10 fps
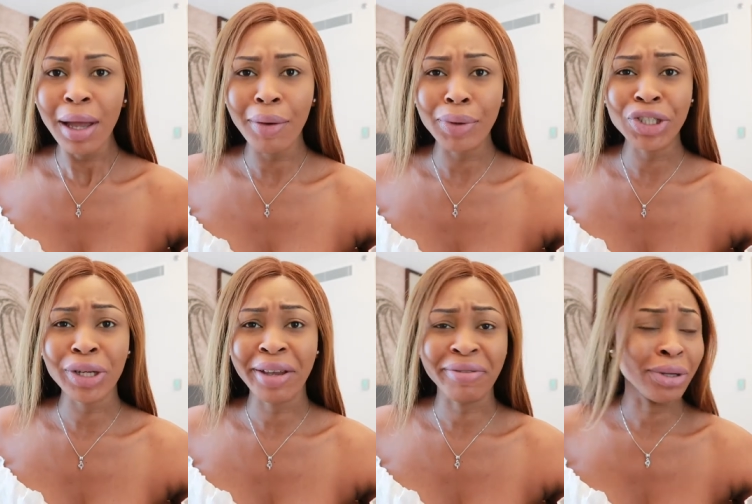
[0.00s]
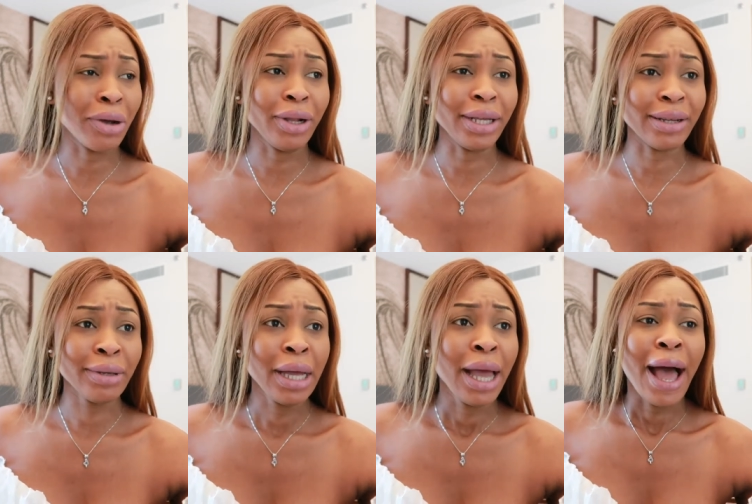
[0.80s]
what should i even call it
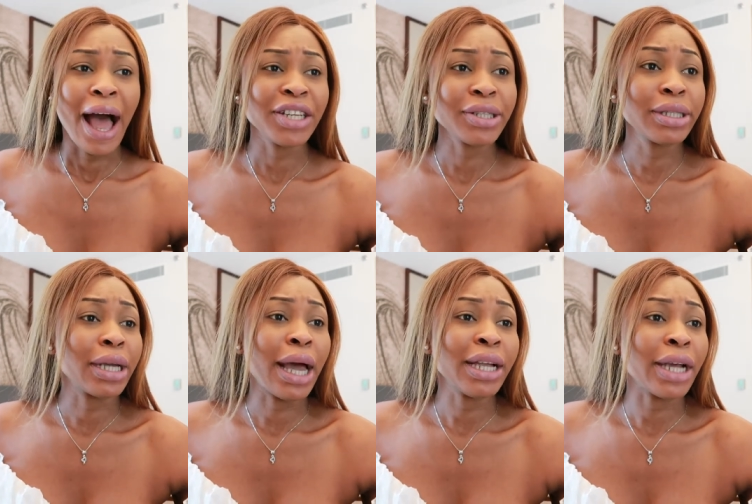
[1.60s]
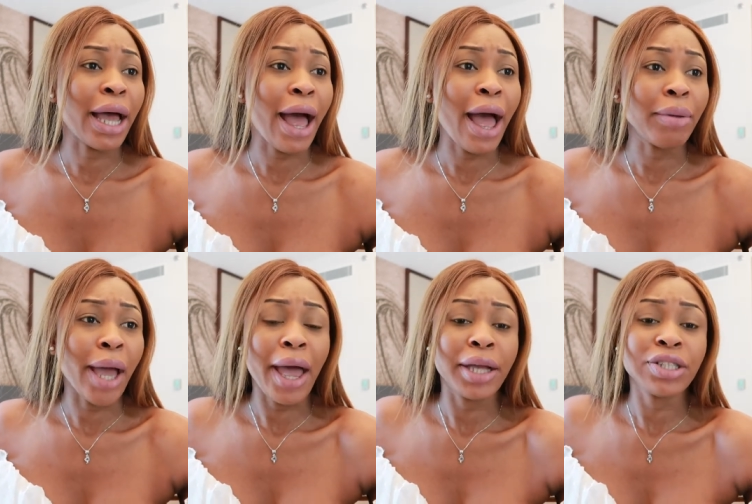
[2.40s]
i just i i, I